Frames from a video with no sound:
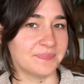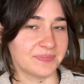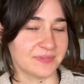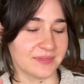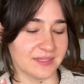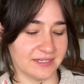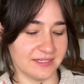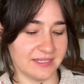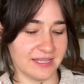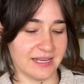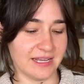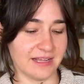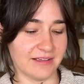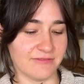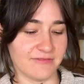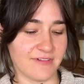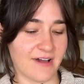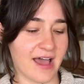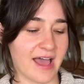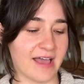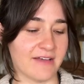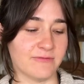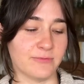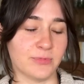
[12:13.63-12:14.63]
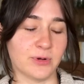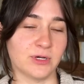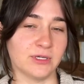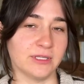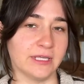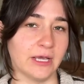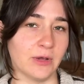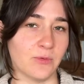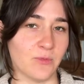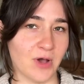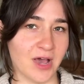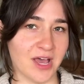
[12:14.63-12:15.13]
knitting 5,
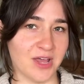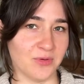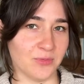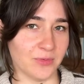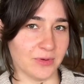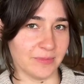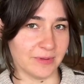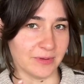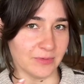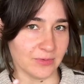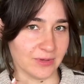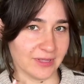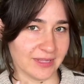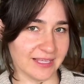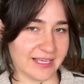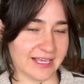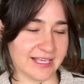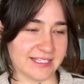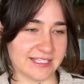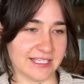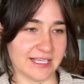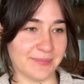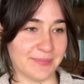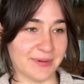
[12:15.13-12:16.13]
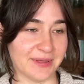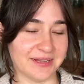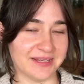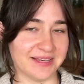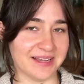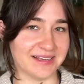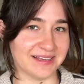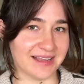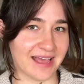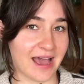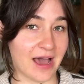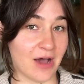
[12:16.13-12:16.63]
purling 1 would be really easy, but
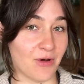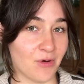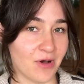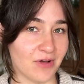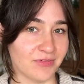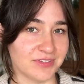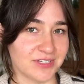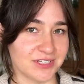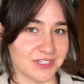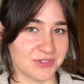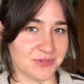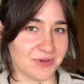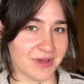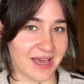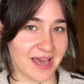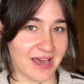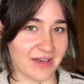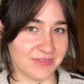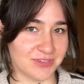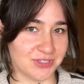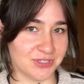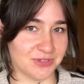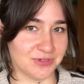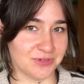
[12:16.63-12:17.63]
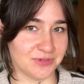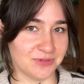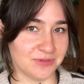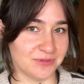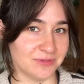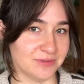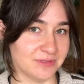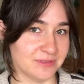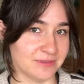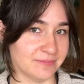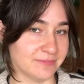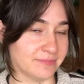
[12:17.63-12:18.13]
how often do I have
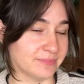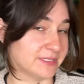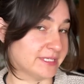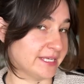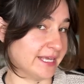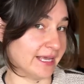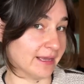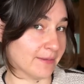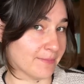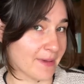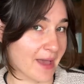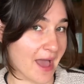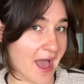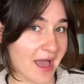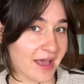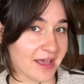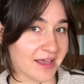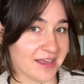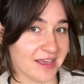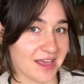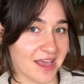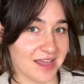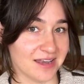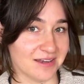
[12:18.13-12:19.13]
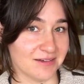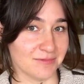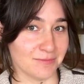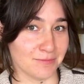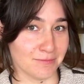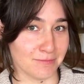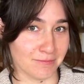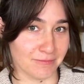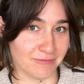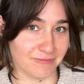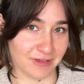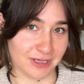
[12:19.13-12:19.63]
to tink back and
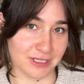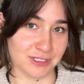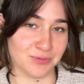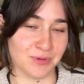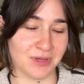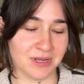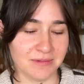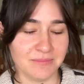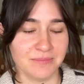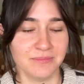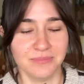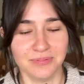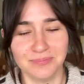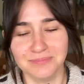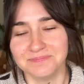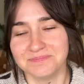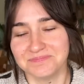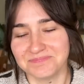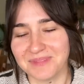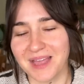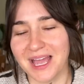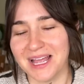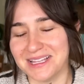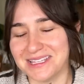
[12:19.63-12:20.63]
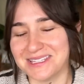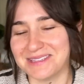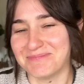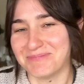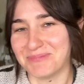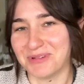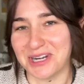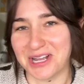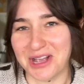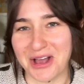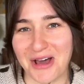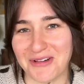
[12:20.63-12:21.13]
fix one?
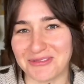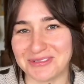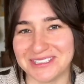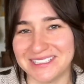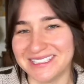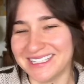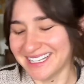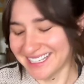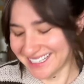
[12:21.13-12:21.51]
Pretty often.